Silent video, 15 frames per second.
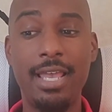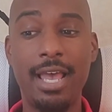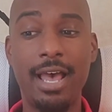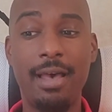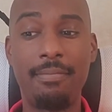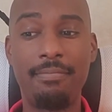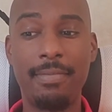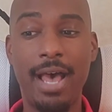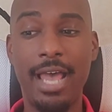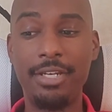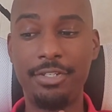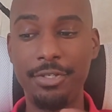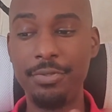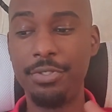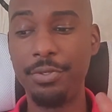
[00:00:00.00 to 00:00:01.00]
I
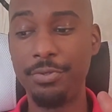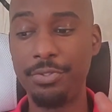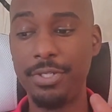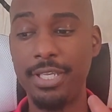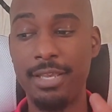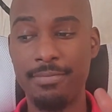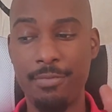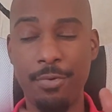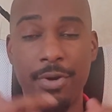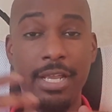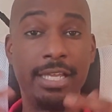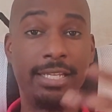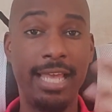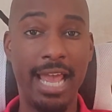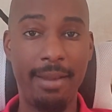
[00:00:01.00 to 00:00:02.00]
do usually get more
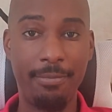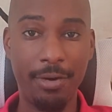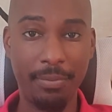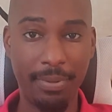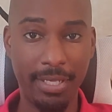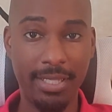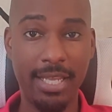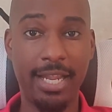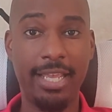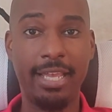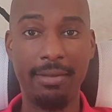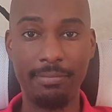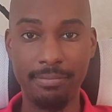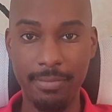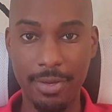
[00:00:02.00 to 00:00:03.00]
elaborate, being that I
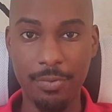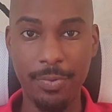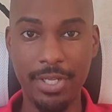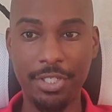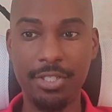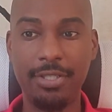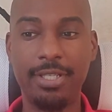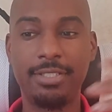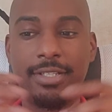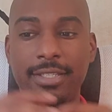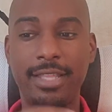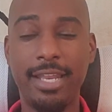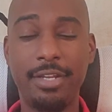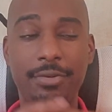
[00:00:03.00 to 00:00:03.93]
am a witch and things like that.